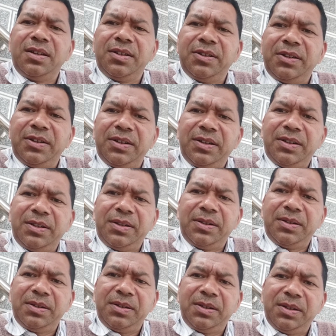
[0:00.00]

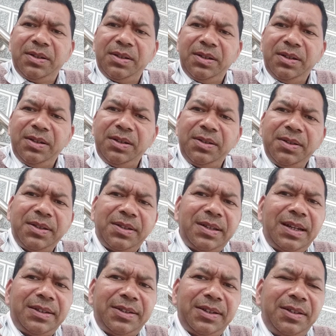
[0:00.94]
on. In this
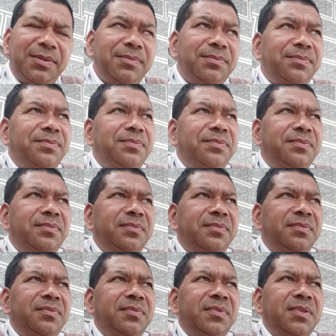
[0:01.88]
lesson,
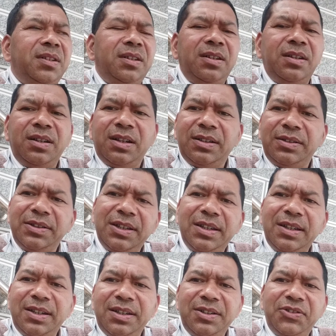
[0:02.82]

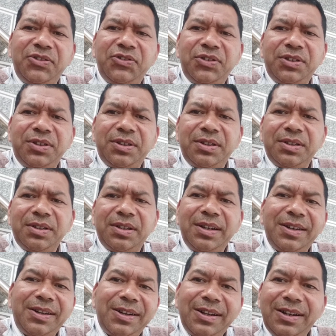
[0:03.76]
there is
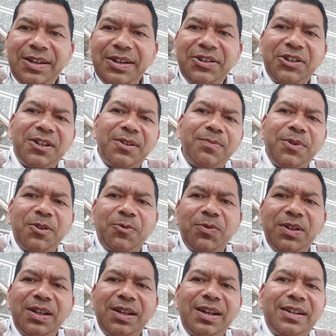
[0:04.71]
a relation
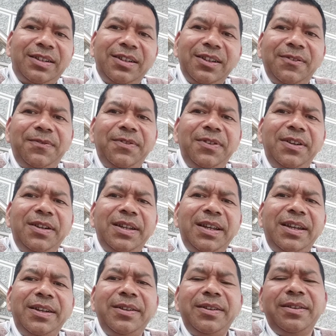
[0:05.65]
between electric field
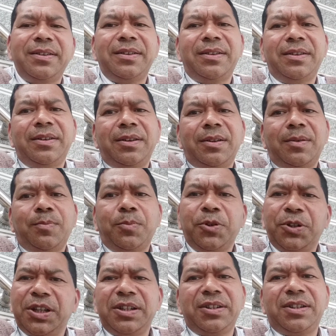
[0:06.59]
and
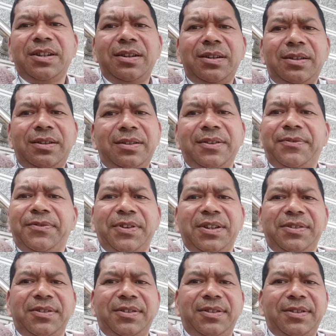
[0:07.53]
potential
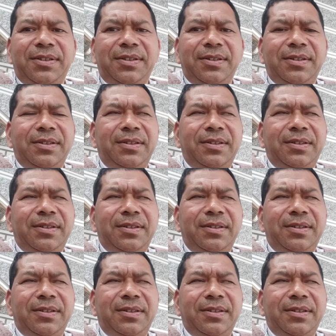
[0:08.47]
difference.